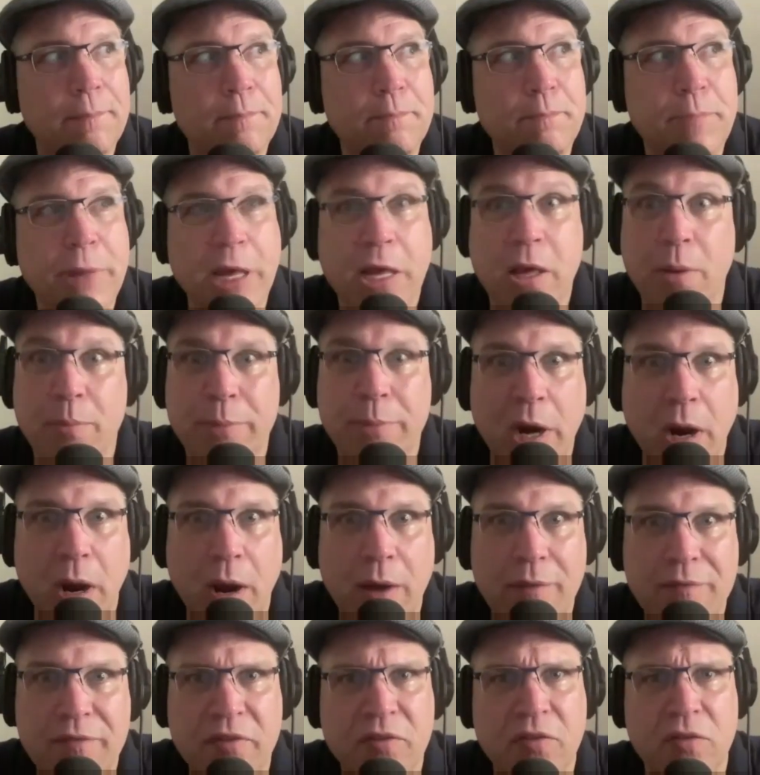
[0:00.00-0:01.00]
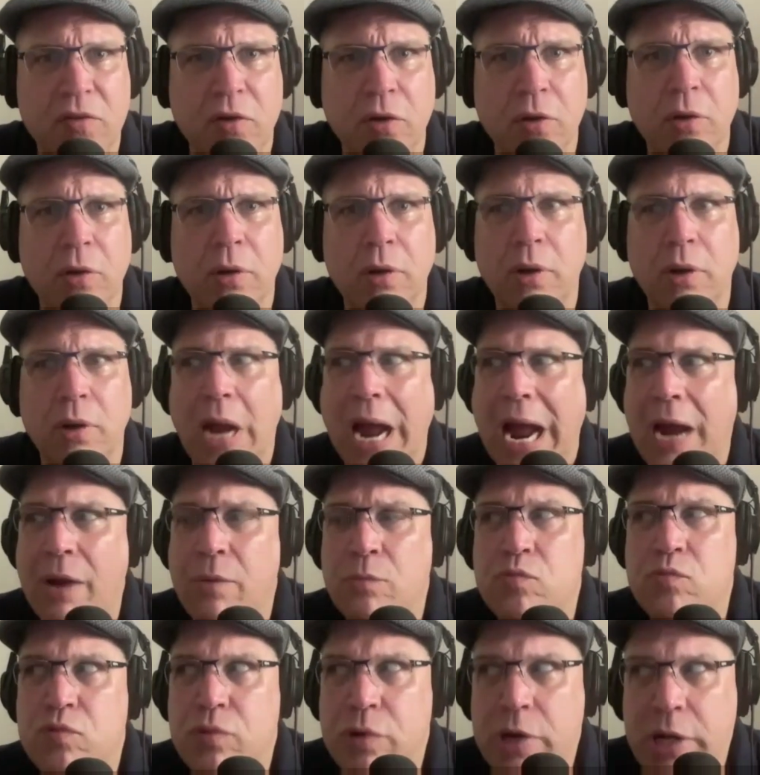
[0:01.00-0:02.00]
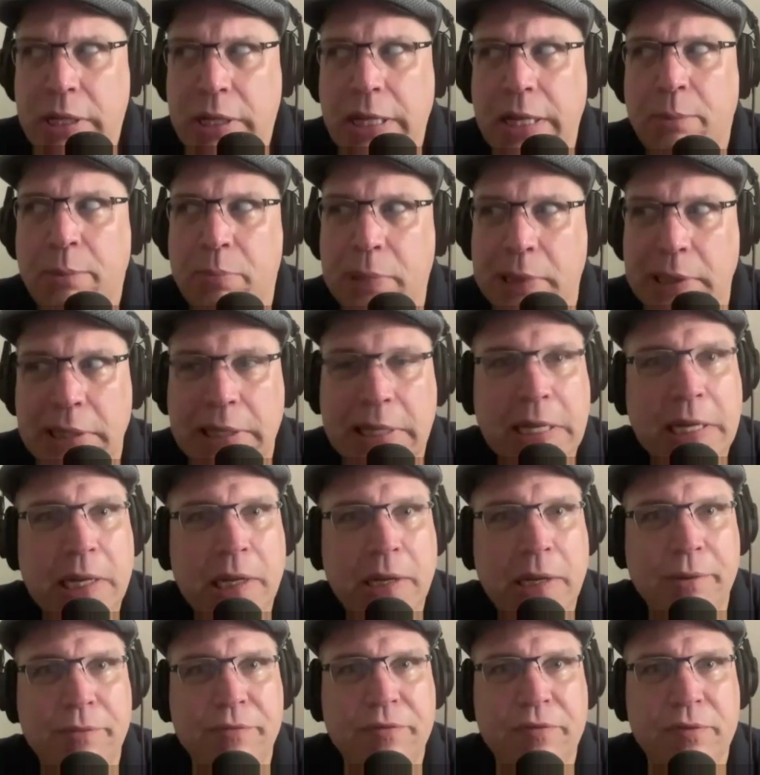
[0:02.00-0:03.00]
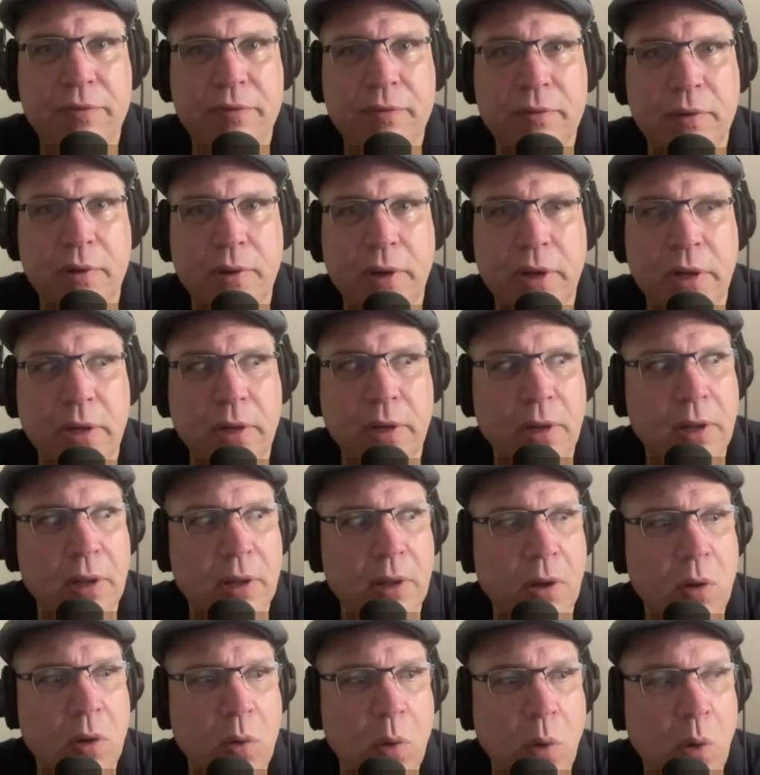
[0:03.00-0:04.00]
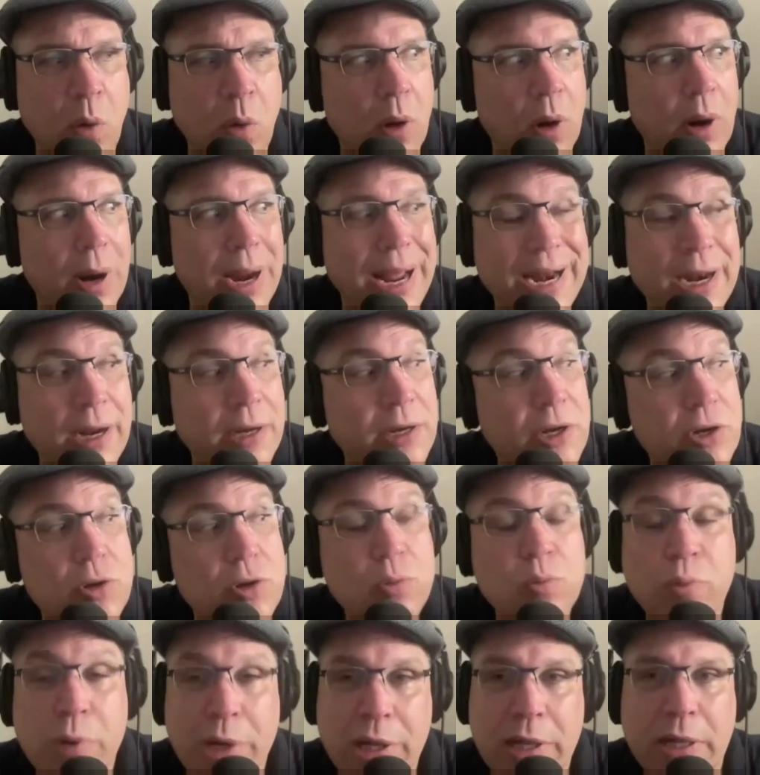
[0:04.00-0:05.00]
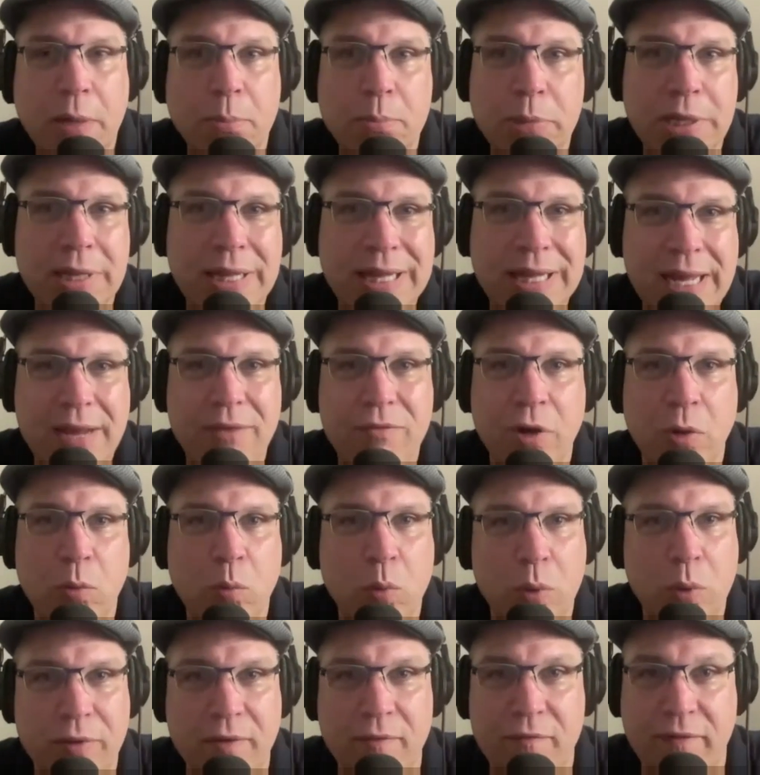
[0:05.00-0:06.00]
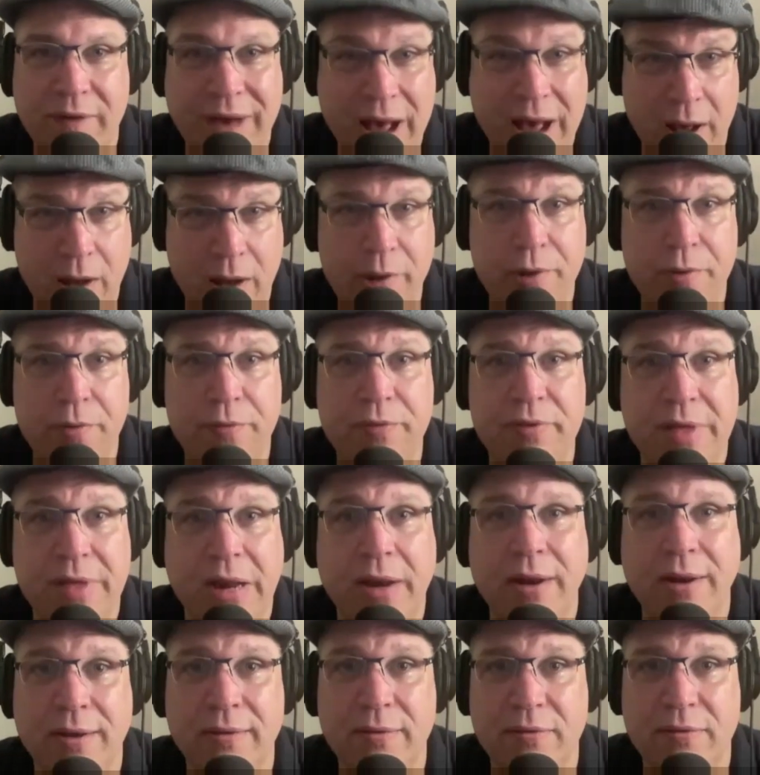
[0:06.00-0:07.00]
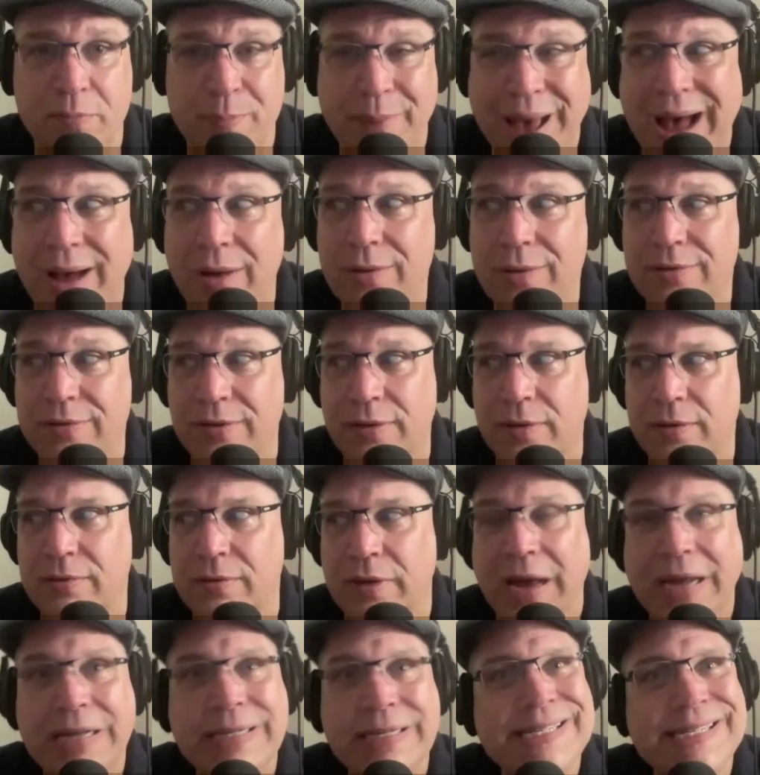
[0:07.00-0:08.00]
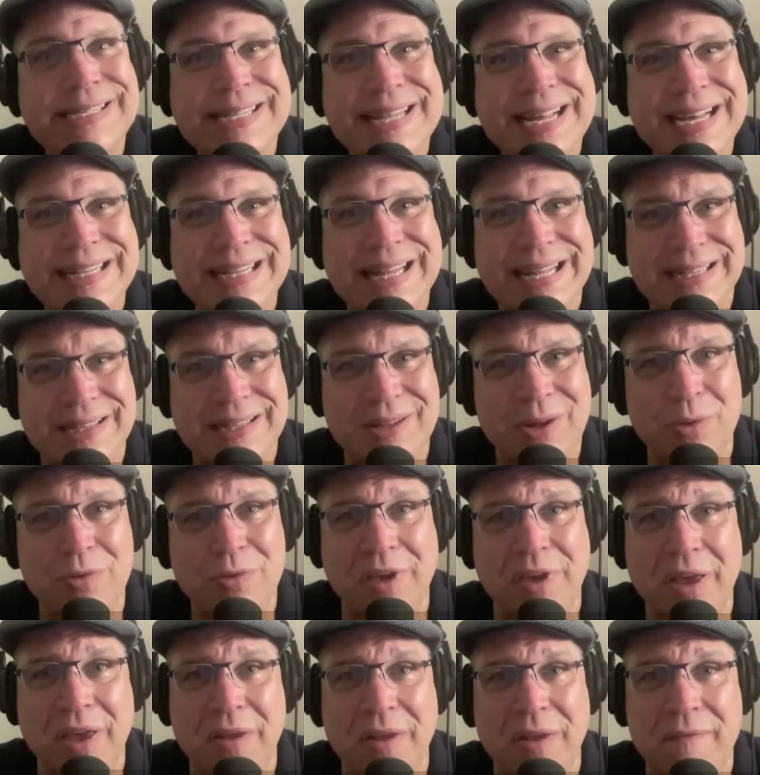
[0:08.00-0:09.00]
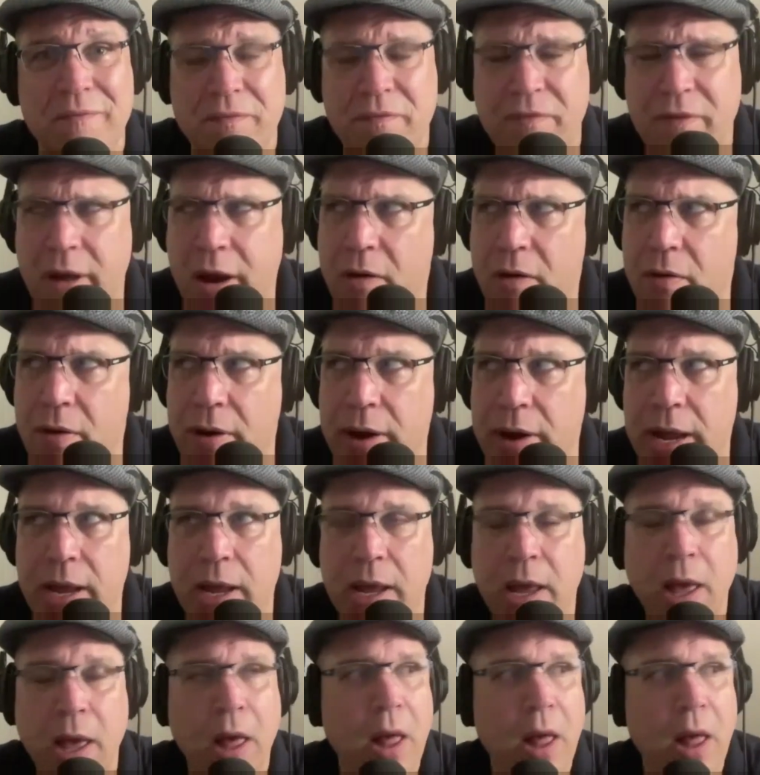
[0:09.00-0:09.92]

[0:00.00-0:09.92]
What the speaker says: become an officer. I really believed in the Corps, and I do really believe in the values that it espouses. I just think that those get very